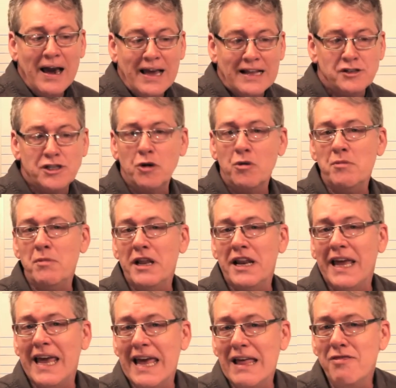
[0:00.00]
until we meet
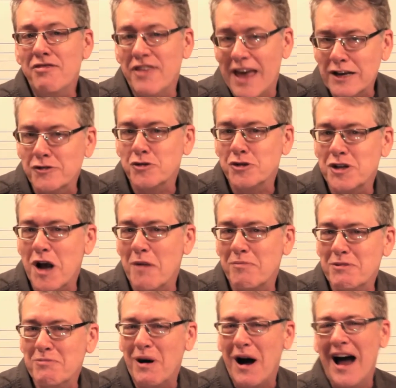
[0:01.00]
again, thanks for
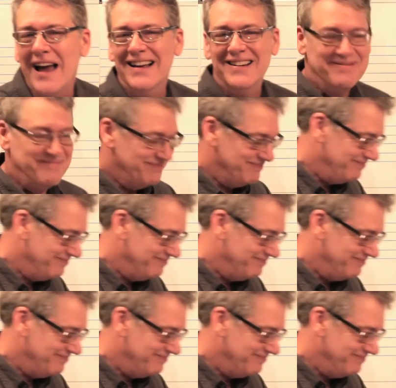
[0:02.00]
stopping by.